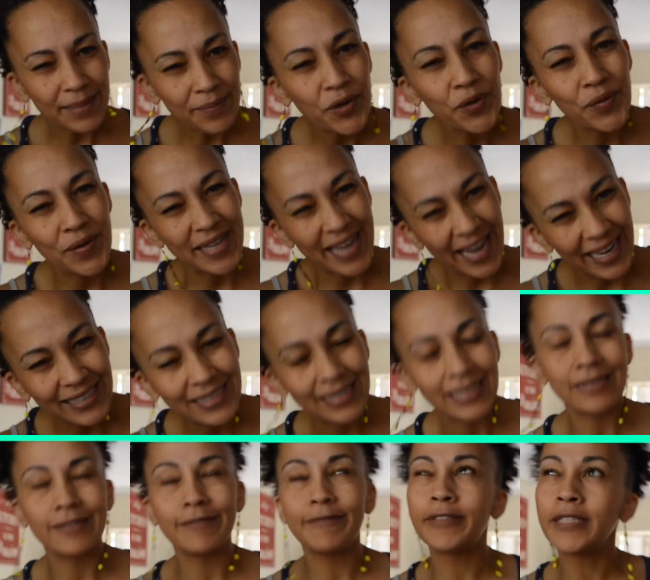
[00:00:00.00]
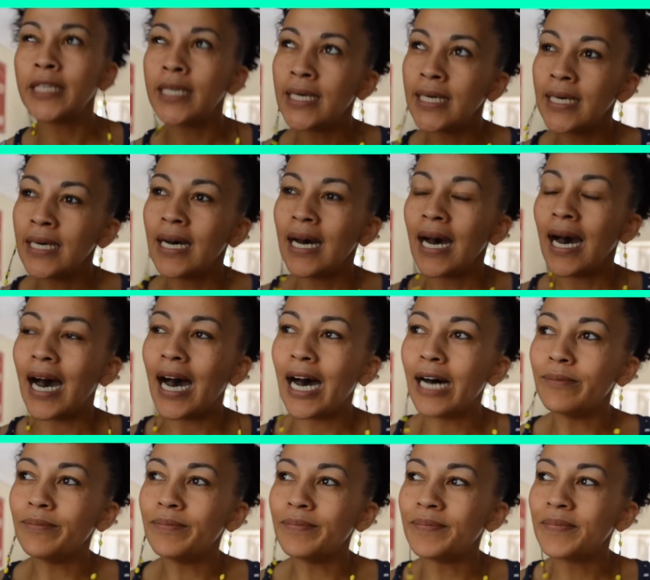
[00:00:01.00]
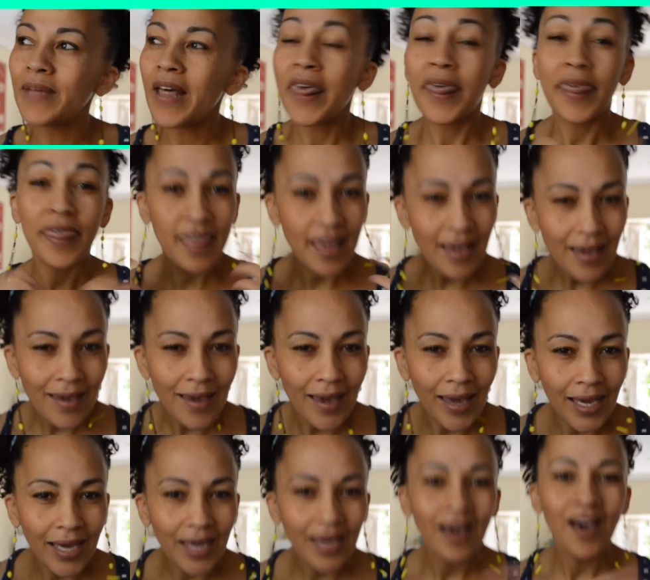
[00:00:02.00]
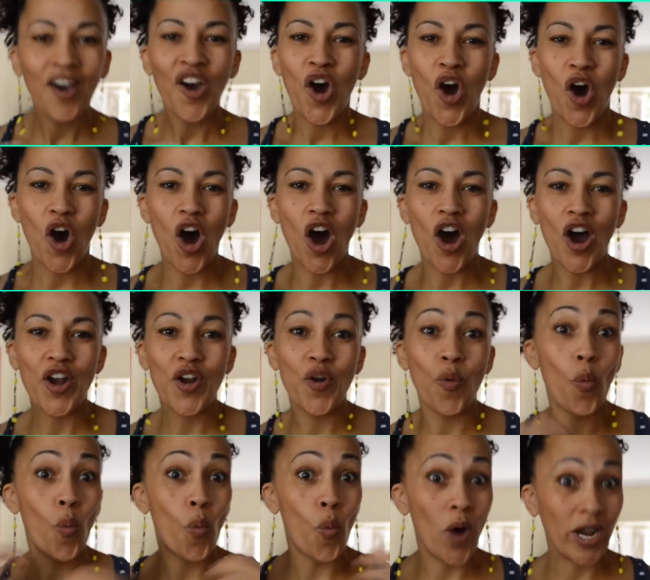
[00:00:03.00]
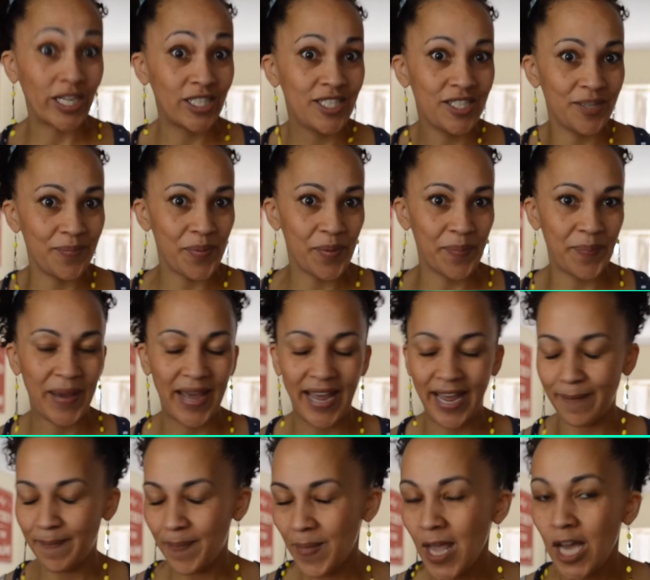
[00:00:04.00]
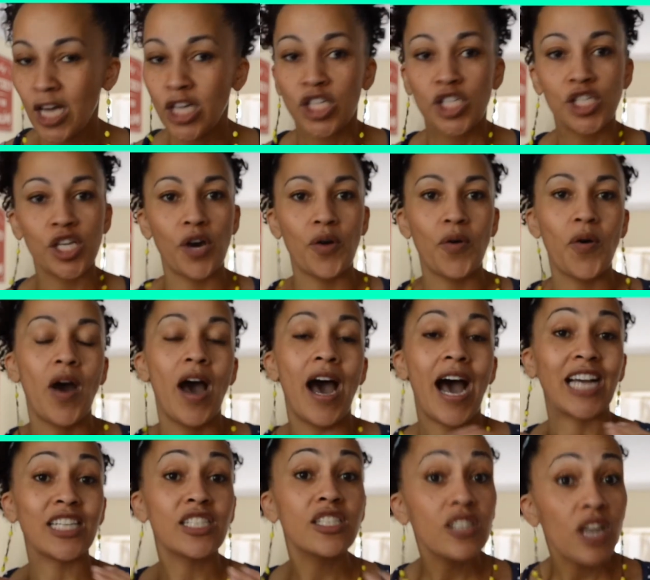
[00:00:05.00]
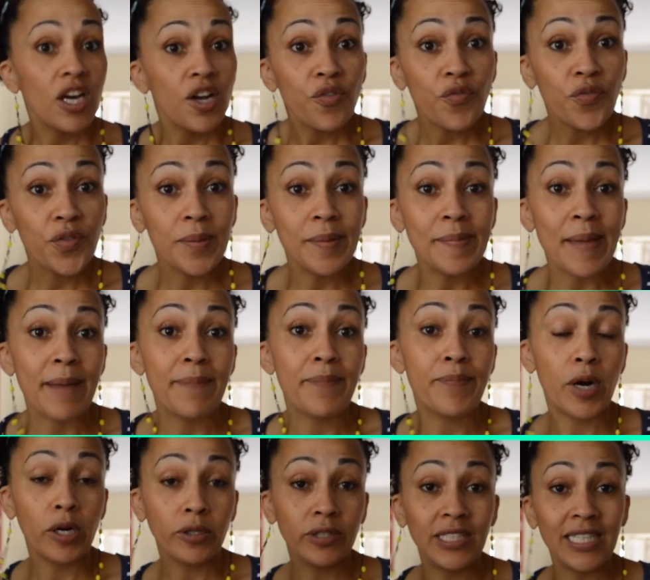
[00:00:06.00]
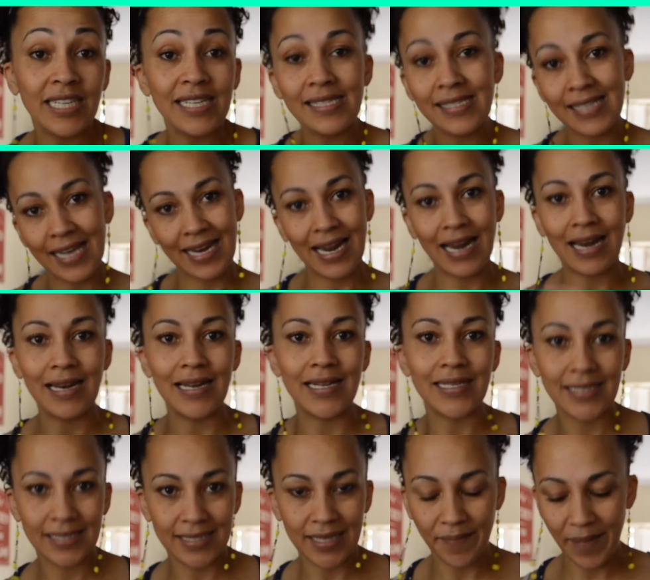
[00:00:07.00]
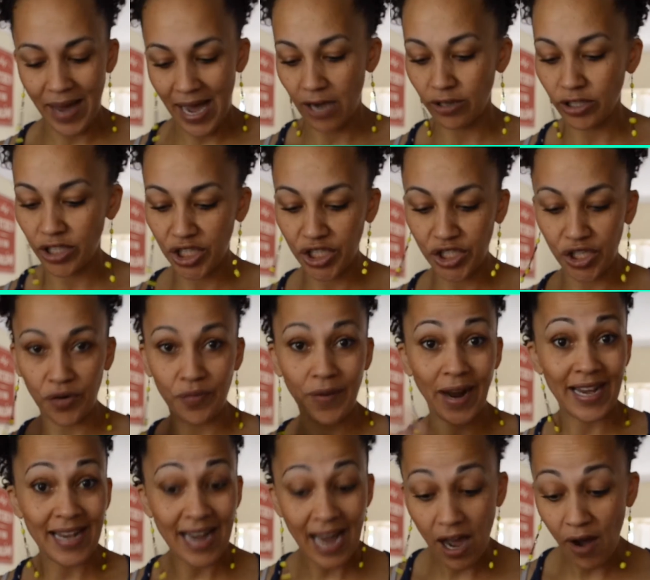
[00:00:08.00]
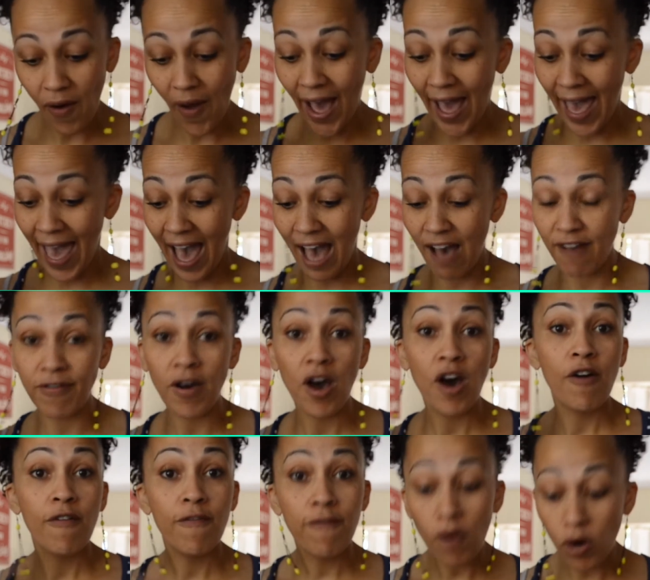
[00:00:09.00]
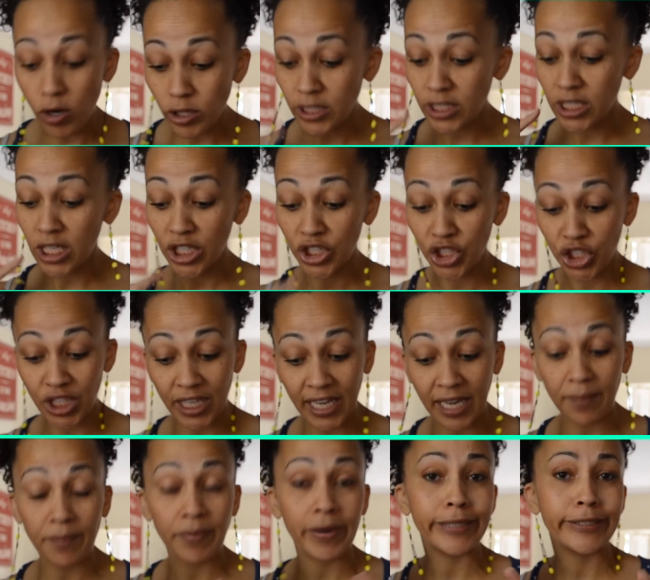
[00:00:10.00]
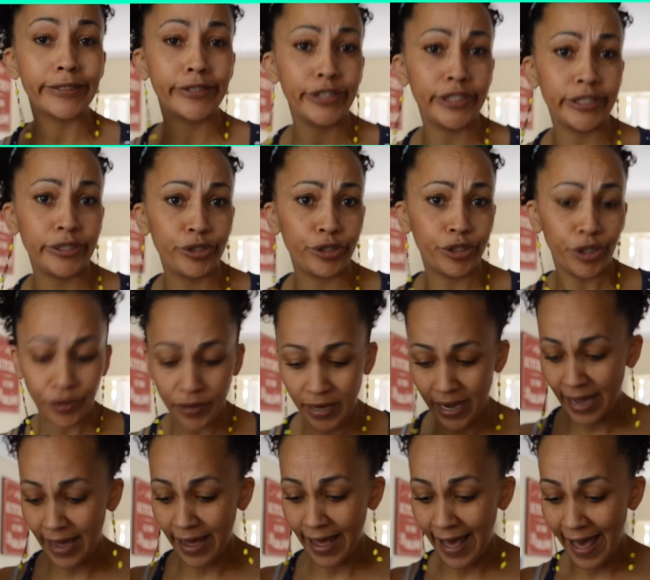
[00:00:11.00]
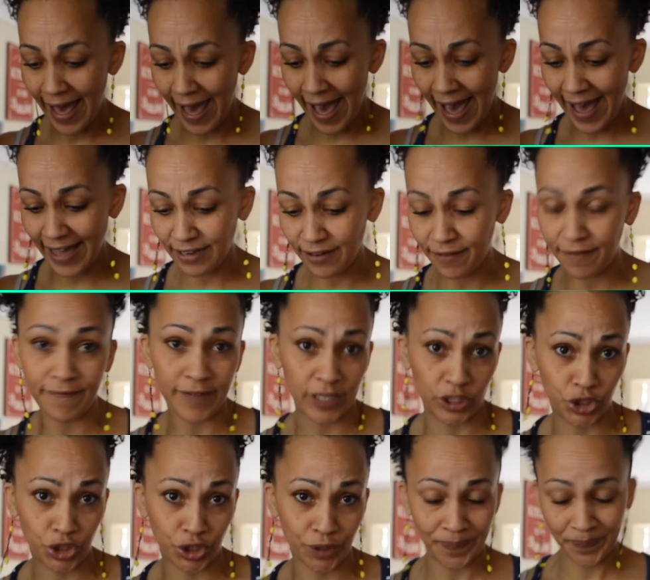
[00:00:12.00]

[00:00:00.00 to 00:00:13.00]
creative thinking on what to prepare. So I start off with my proteins and I list them out. So right now I have force, chicken breasts, tuna and fish.